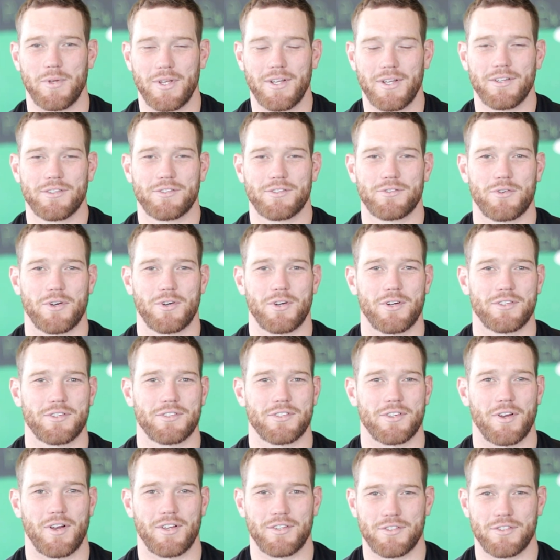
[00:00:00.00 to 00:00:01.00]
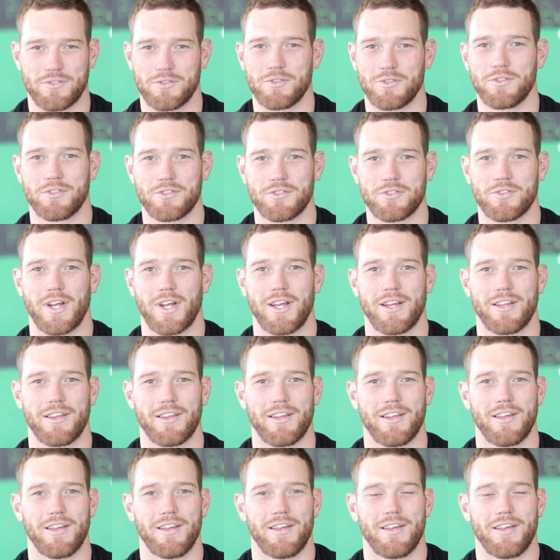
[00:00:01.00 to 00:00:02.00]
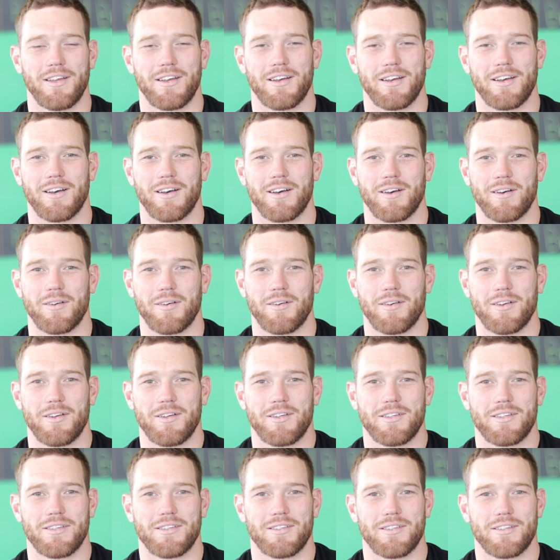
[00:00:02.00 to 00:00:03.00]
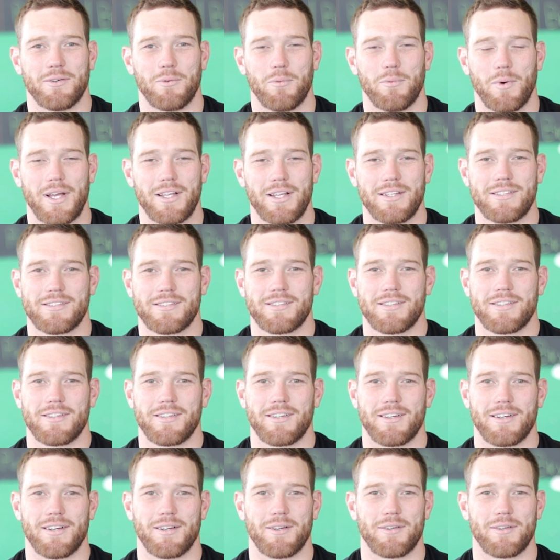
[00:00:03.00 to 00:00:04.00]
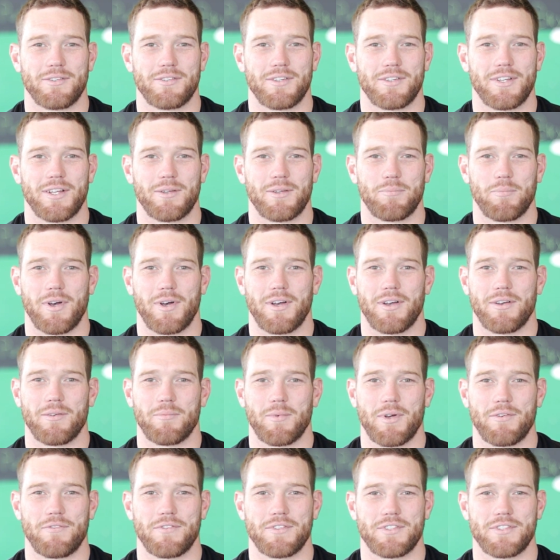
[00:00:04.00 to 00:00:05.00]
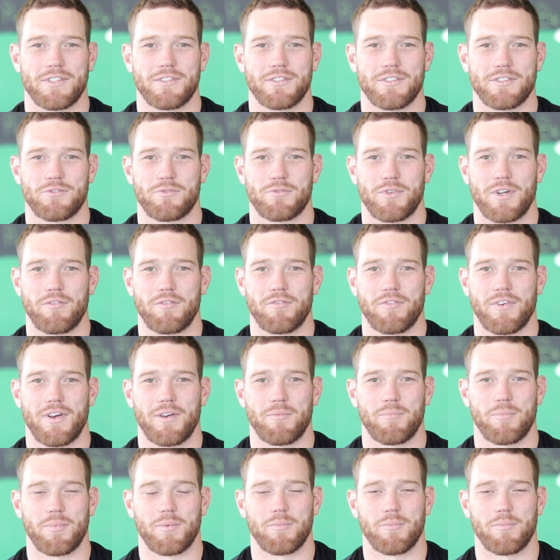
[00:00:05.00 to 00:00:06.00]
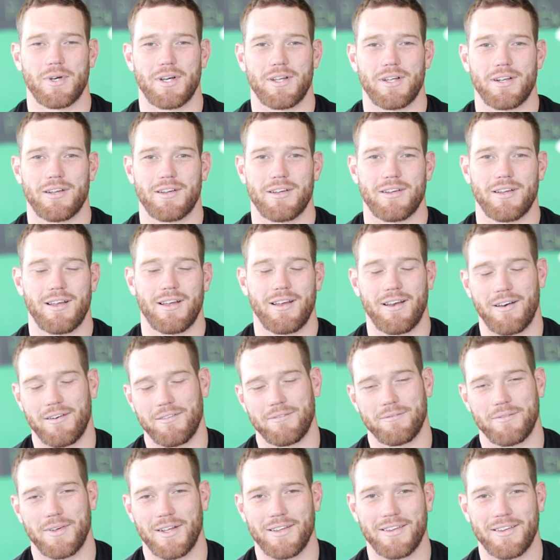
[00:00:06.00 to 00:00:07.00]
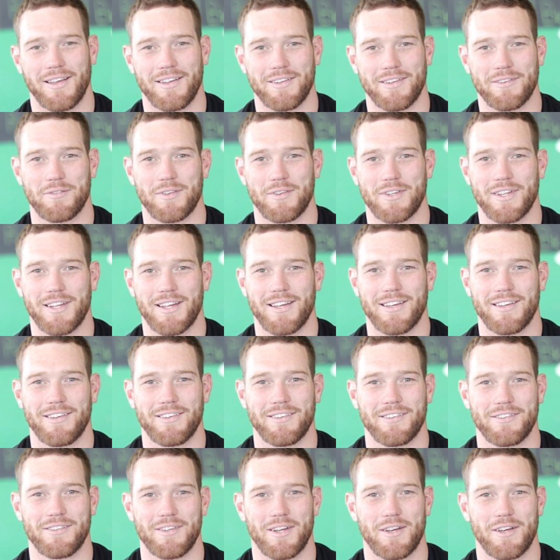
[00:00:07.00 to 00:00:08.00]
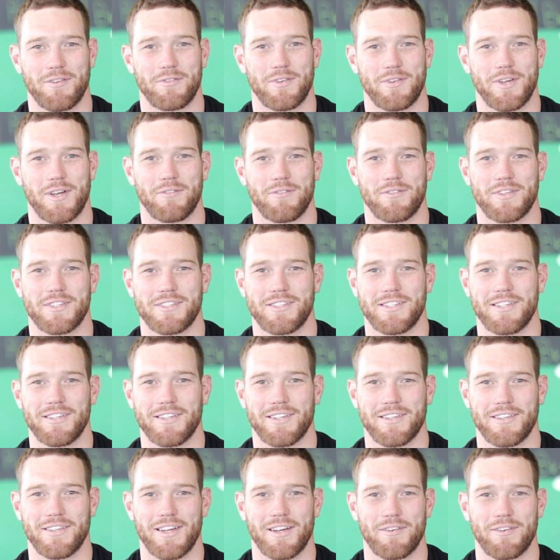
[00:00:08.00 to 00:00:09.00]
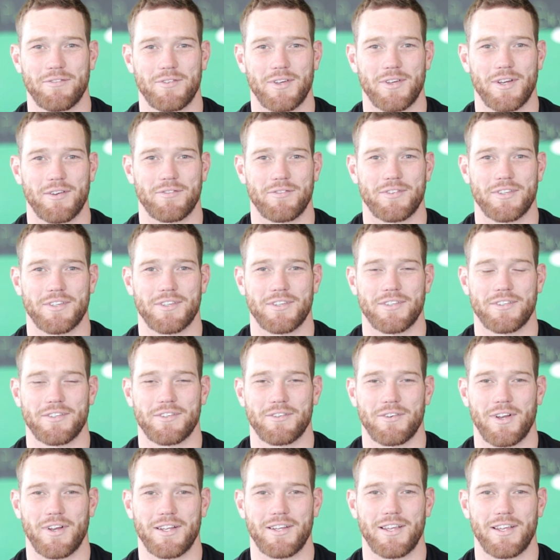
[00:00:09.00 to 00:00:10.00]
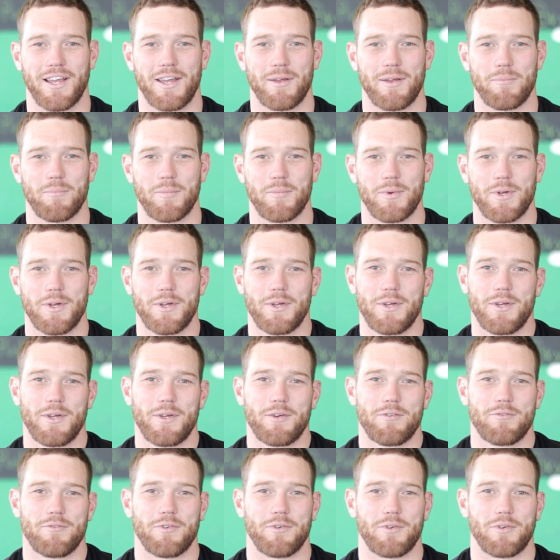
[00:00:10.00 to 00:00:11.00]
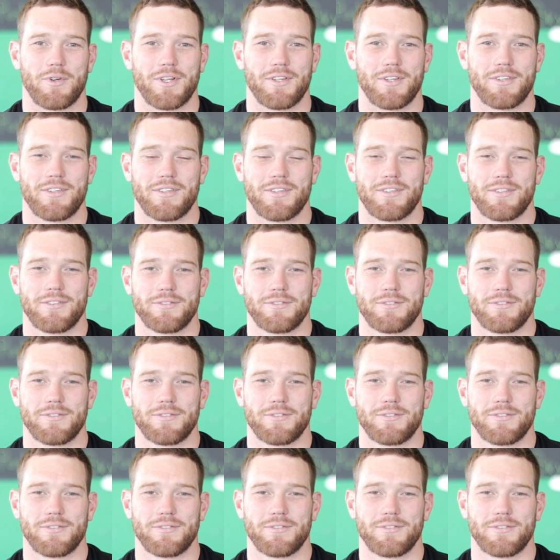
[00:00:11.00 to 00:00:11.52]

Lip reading: being strong, so I do train weights to get my physical strength up. But at the end of the day, you have to have the skill and you have to have the right game for it.